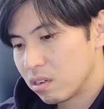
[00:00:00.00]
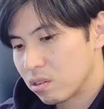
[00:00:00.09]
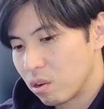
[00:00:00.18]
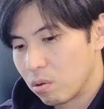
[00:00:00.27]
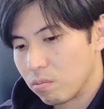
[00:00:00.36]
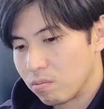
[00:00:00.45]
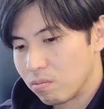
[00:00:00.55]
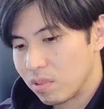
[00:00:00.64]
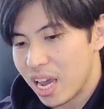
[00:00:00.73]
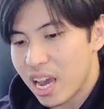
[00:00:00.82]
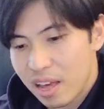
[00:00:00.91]
So
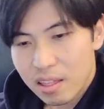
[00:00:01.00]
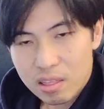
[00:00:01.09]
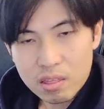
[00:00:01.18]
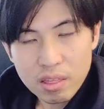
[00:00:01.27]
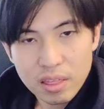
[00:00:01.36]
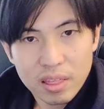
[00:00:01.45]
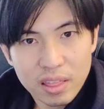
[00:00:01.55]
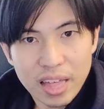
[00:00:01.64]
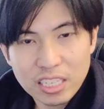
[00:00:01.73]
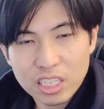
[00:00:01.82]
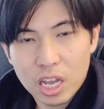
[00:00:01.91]
yeah,
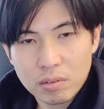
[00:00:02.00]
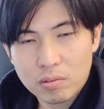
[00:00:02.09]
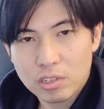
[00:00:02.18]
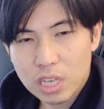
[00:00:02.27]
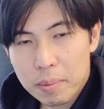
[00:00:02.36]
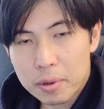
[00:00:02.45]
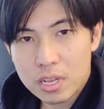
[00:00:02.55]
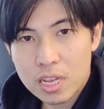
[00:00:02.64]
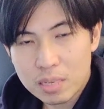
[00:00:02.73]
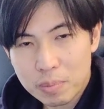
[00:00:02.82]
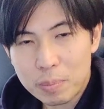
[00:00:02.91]
that's
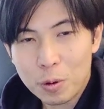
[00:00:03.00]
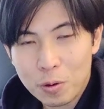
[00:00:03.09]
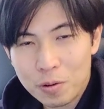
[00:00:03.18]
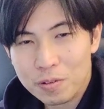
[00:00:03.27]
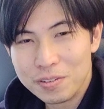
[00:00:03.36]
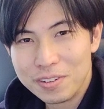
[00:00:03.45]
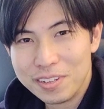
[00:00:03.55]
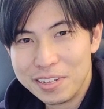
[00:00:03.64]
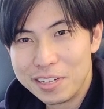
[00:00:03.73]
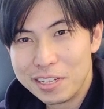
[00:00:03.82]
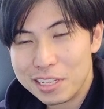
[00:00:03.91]
Japanese people.
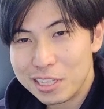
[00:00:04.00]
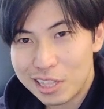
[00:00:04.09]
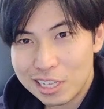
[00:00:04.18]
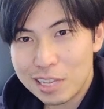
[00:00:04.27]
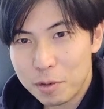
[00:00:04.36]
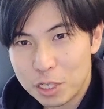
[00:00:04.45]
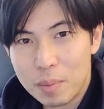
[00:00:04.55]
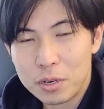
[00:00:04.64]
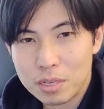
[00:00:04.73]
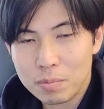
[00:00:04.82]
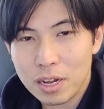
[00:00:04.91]
That's typical
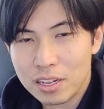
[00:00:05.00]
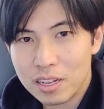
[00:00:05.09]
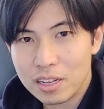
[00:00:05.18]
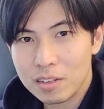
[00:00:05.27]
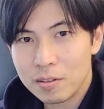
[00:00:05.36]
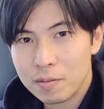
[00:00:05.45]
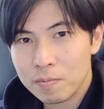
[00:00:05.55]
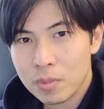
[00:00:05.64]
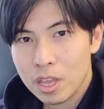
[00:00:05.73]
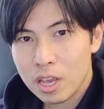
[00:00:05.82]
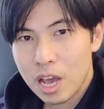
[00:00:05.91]
Japanese man.
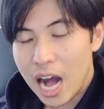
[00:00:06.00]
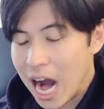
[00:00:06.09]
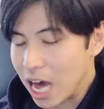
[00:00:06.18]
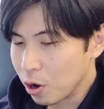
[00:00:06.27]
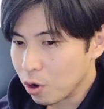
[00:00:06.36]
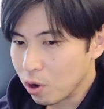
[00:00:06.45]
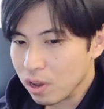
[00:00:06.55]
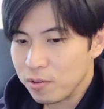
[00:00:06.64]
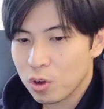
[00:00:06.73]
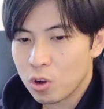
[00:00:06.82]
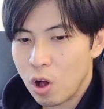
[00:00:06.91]
I don't know
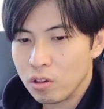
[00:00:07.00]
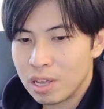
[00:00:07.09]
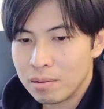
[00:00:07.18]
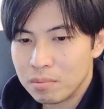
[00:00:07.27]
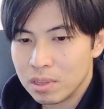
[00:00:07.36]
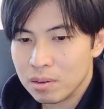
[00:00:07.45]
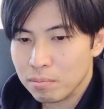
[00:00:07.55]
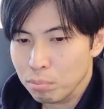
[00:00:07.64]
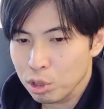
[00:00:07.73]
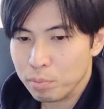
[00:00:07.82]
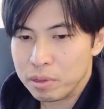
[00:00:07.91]
if you call them
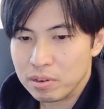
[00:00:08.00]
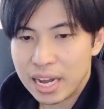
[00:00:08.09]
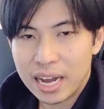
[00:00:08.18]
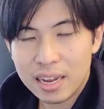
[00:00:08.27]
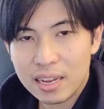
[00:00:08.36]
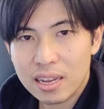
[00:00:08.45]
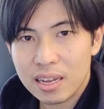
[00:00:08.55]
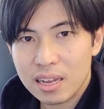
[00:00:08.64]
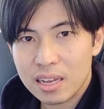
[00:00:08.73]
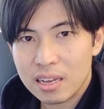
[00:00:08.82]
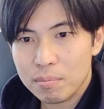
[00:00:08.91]
blue pill guy,
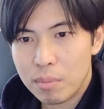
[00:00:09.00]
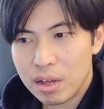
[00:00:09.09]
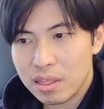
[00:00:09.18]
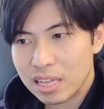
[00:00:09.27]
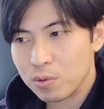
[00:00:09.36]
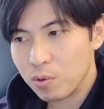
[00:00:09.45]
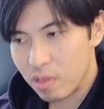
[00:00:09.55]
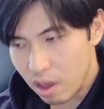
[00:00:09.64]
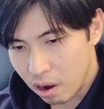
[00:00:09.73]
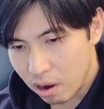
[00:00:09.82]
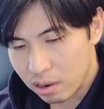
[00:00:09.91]
but that's who
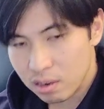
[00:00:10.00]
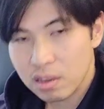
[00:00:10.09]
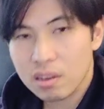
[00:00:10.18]
they are.